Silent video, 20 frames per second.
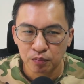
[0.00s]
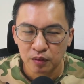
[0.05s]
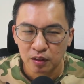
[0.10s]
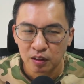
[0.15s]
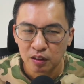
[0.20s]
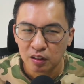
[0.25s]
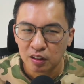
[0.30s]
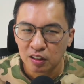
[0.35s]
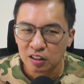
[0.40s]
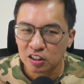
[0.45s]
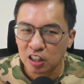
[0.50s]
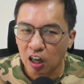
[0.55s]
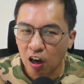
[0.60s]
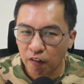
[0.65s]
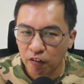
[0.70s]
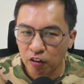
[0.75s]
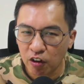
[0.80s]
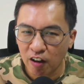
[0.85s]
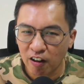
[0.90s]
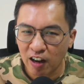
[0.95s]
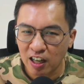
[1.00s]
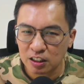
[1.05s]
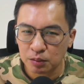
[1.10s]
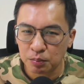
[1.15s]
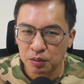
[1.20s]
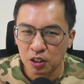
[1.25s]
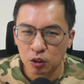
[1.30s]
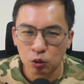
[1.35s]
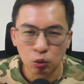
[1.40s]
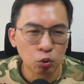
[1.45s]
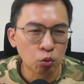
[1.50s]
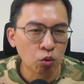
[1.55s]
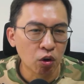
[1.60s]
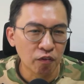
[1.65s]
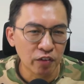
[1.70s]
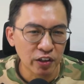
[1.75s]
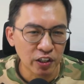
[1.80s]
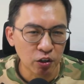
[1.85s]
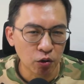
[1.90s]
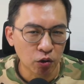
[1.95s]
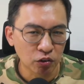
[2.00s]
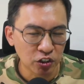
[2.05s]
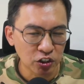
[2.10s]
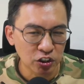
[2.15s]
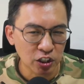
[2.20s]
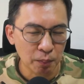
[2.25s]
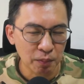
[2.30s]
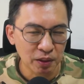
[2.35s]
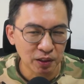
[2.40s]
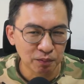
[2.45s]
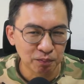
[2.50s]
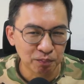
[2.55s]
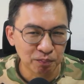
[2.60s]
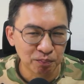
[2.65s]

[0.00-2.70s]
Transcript: Some of you have asked me to do a video on this segment.